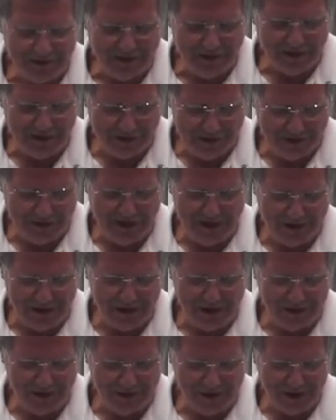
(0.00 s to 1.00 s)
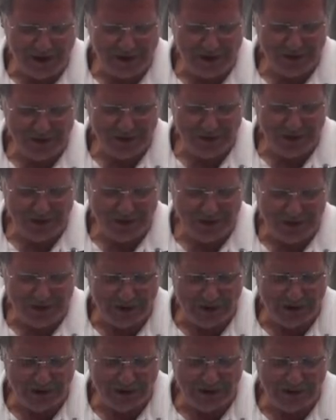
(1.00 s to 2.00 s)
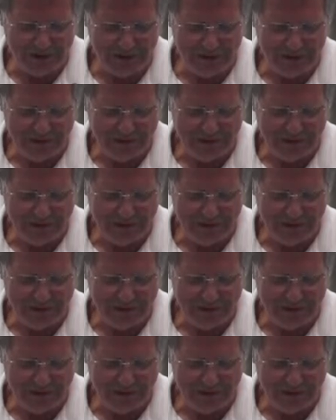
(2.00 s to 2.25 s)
No, yeah, it must work somehow.